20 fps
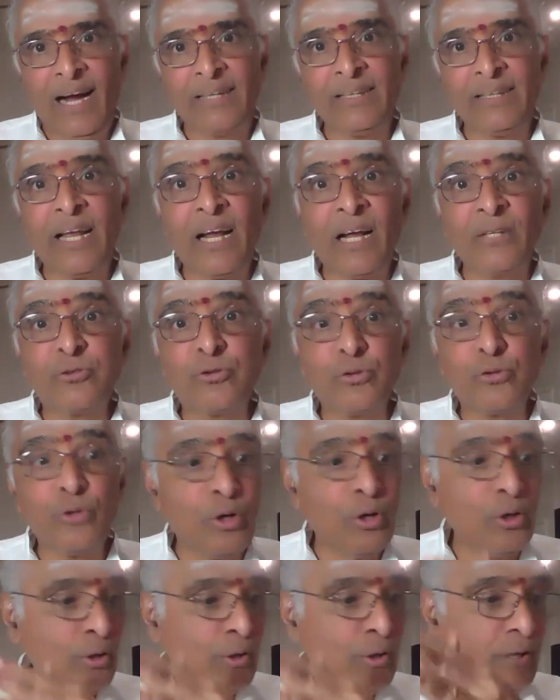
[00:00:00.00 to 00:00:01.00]
and then
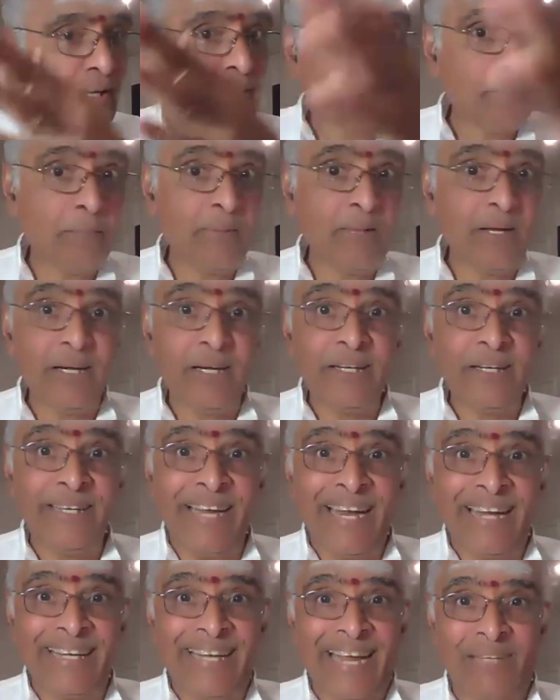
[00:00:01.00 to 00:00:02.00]
also
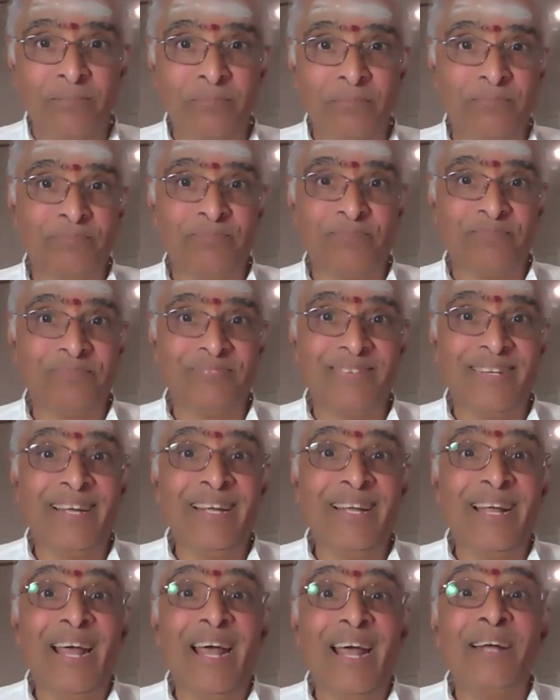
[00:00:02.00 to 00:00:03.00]
daytime.
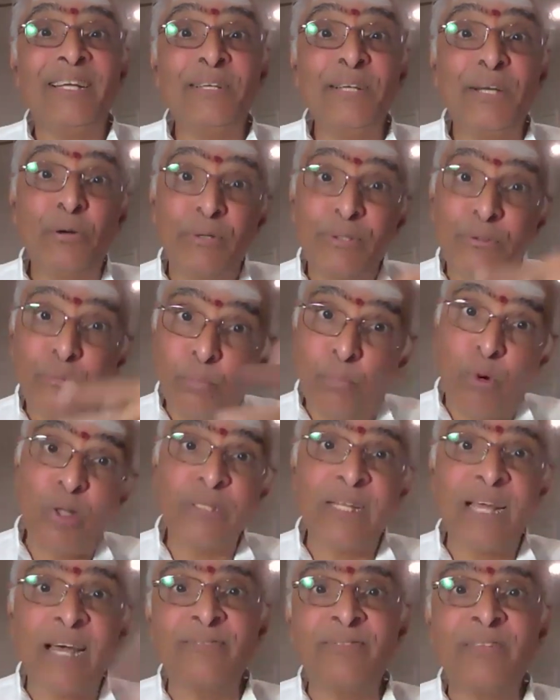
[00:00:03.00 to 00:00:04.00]

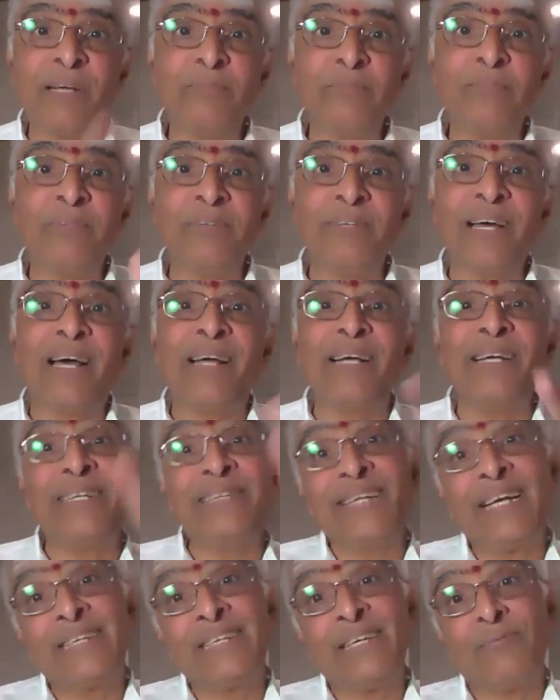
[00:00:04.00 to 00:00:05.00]
Both of them,
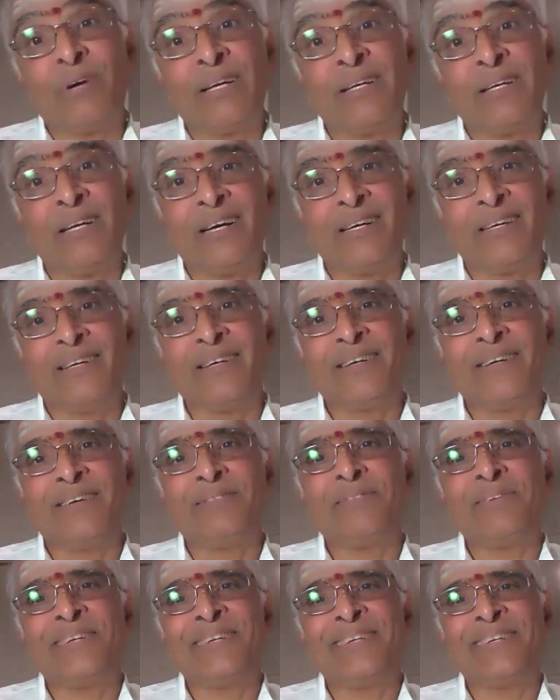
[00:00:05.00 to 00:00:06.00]
there is one
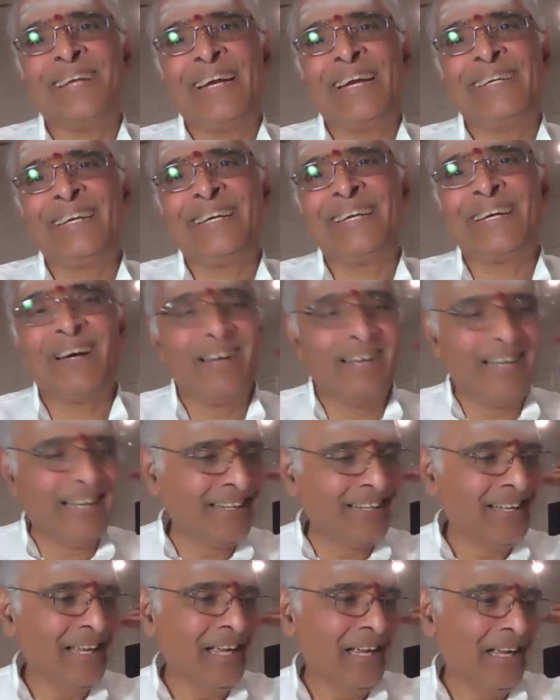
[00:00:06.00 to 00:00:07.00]
deity
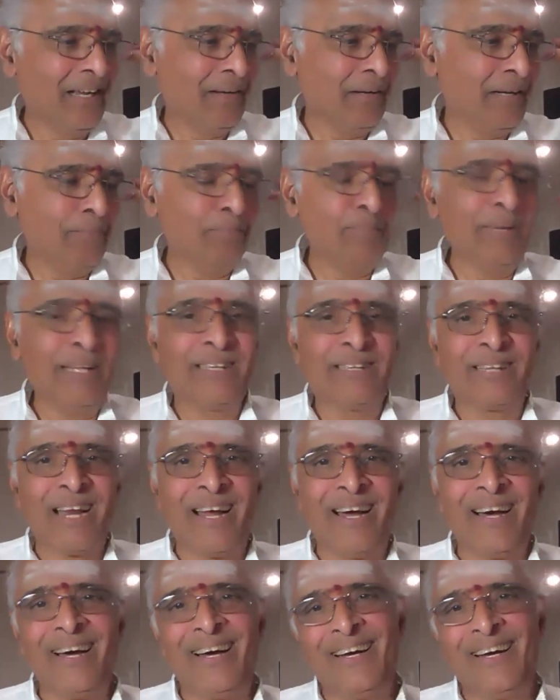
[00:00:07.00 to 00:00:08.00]
called
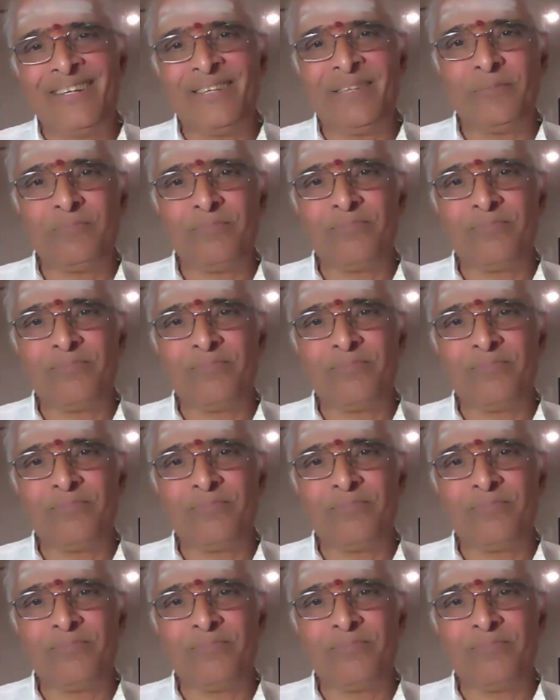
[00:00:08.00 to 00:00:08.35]
Mitraha.